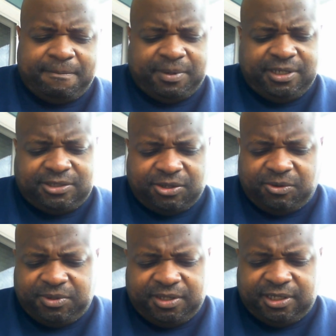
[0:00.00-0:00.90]
But he
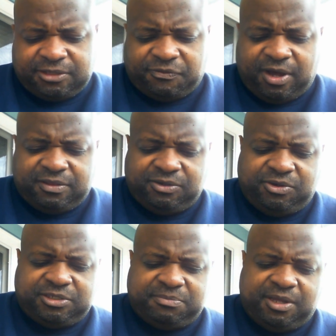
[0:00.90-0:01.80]
told neither his father
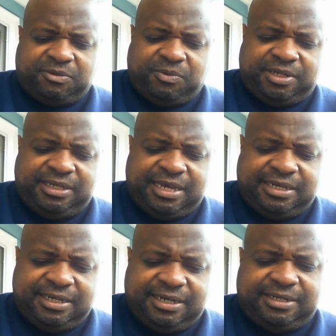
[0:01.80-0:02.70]
nor his mother what he
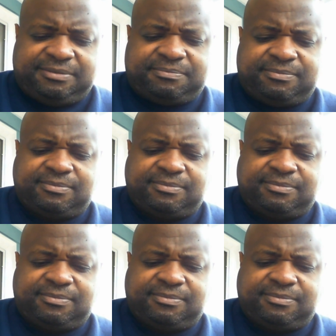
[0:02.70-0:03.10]
had done.